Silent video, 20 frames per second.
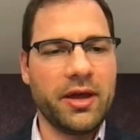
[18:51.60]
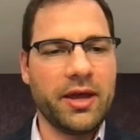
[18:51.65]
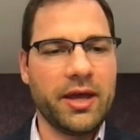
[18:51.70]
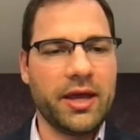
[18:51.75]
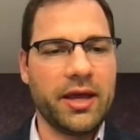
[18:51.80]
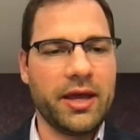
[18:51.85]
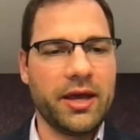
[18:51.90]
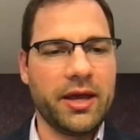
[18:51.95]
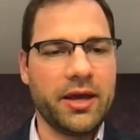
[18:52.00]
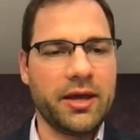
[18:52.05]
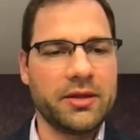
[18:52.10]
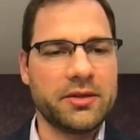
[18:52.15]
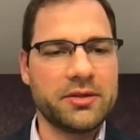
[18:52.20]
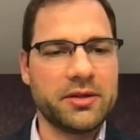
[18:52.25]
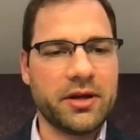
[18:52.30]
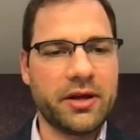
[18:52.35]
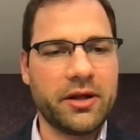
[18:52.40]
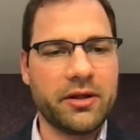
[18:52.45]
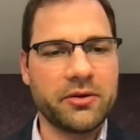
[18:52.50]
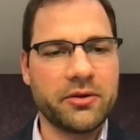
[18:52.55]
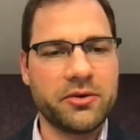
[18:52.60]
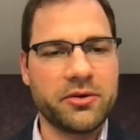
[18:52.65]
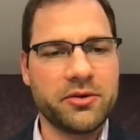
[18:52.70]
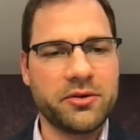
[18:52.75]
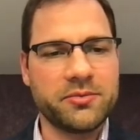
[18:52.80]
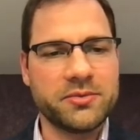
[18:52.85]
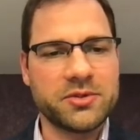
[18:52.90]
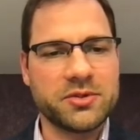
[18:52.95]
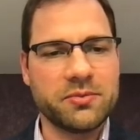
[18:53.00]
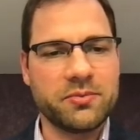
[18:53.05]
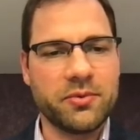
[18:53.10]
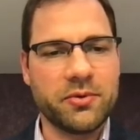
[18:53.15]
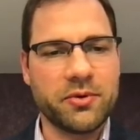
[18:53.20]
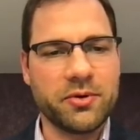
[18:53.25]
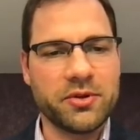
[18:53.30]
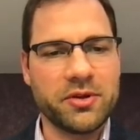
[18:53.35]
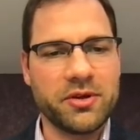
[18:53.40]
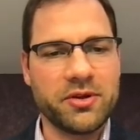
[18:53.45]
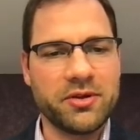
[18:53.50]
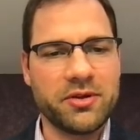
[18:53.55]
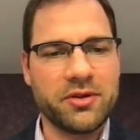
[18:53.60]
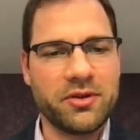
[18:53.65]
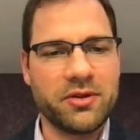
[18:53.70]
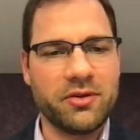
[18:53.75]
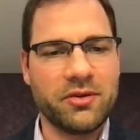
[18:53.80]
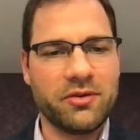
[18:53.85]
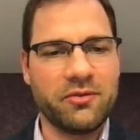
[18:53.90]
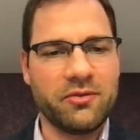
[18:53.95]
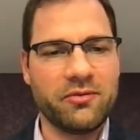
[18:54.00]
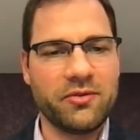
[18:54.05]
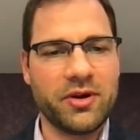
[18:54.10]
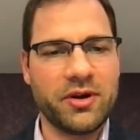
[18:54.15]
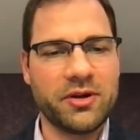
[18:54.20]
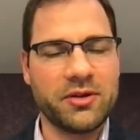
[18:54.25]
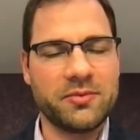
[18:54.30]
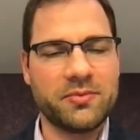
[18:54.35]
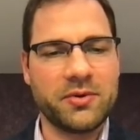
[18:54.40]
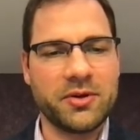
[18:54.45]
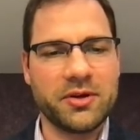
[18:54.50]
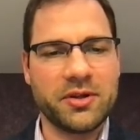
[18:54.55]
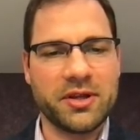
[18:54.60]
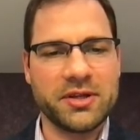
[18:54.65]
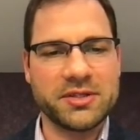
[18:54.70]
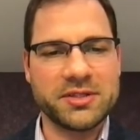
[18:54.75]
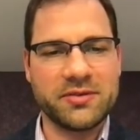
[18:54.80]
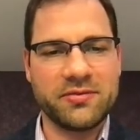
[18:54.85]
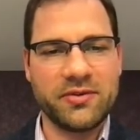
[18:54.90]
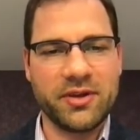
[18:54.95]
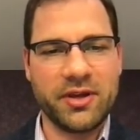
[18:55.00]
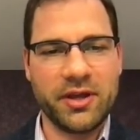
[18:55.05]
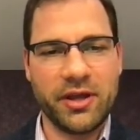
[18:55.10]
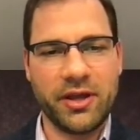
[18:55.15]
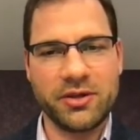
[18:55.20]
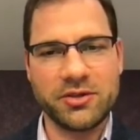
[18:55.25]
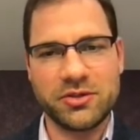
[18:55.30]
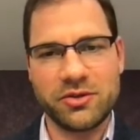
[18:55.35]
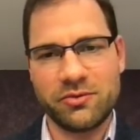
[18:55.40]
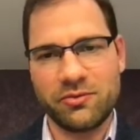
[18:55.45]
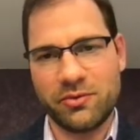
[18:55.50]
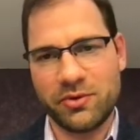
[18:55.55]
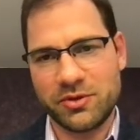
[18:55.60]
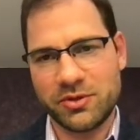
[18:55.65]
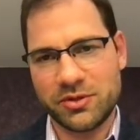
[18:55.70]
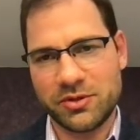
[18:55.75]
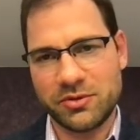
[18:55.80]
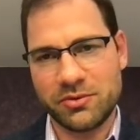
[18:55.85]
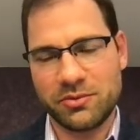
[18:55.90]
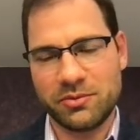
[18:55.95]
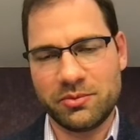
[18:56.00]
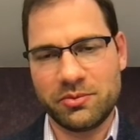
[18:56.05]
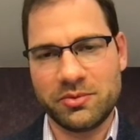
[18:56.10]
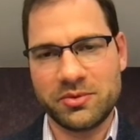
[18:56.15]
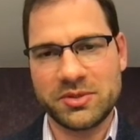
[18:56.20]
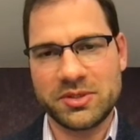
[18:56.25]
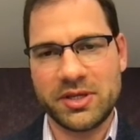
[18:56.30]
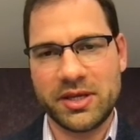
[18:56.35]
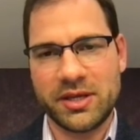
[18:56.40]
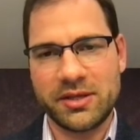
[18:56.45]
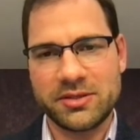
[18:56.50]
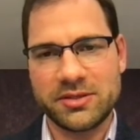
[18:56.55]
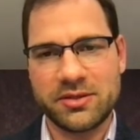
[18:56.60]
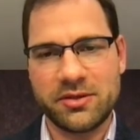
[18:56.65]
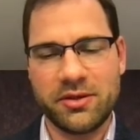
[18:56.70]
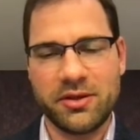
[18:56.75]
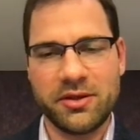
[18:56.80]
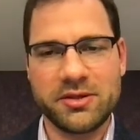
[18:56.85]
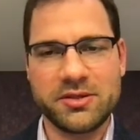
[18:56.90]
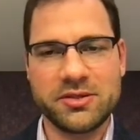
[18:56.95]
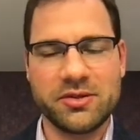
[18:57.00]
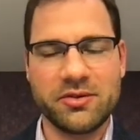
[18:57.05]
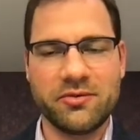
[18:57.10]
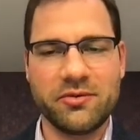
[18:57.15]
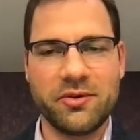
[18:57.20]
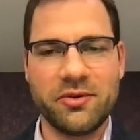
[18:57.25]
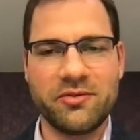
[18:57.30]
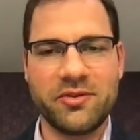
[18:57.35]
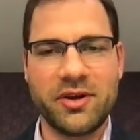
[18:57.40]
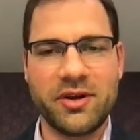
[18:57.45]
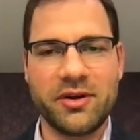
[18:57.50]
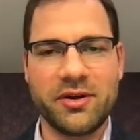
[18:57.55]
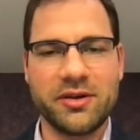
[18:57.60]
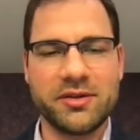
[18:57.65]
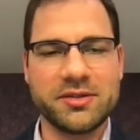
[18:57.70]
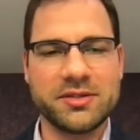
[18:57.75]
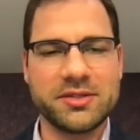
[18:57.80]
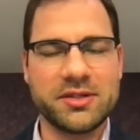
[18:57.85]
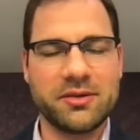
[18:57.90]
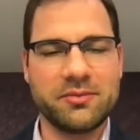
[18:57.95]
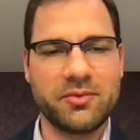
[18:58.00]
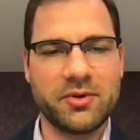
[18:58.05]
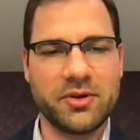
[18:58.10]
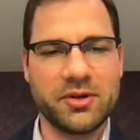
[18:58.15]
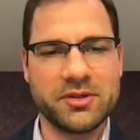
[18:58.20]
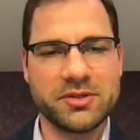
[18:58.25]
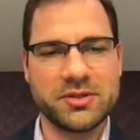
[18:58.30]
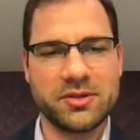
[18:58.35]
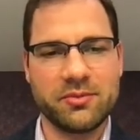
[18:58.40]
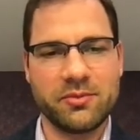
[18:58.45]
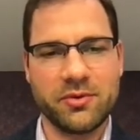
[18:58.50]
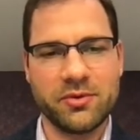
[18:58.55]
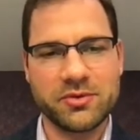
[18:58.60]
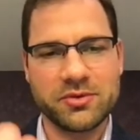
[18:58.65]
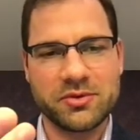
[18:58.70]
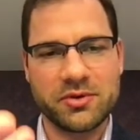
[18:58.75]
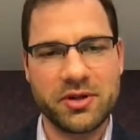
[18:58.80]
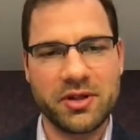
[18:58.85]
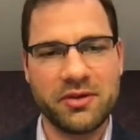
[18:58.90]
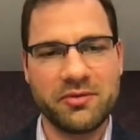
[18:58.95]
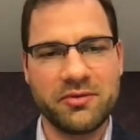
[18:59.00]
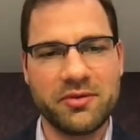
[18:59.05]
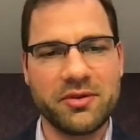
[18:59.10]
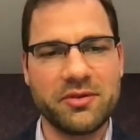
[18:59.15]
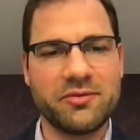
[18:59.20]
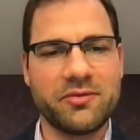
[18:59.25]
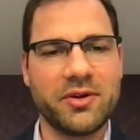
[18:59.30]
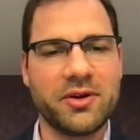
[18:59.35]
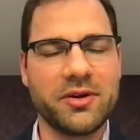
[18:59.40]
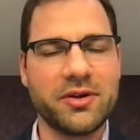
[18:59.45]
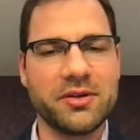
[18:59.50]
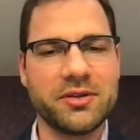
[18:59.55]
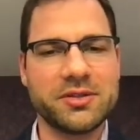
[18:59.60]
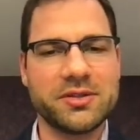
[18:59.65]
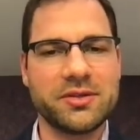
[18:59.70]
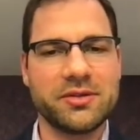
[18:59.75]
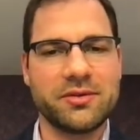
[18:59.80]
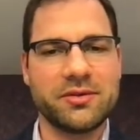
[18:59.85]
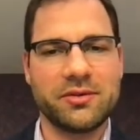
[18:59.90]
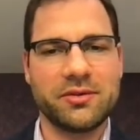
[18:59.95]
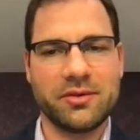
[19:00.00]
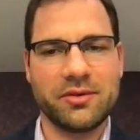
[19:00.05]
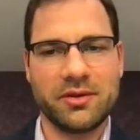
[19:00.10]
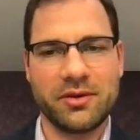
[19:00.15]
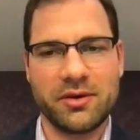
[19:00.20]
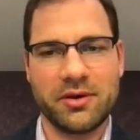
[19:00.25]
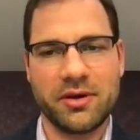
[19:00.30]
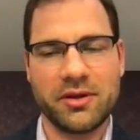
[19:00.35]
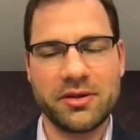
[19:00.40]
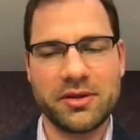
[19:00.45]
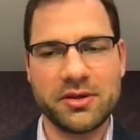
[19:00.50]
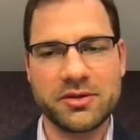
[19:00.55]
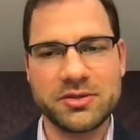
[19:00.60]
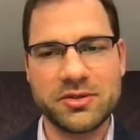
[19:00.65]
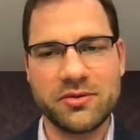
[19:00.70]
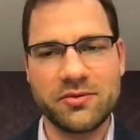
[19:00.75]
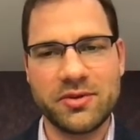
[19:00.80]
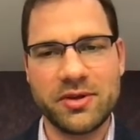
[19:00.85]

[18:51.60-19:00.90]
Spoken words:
and algorithm-supported variant preclassification, which scans the list of all variants and brings the most relevant variants in the context of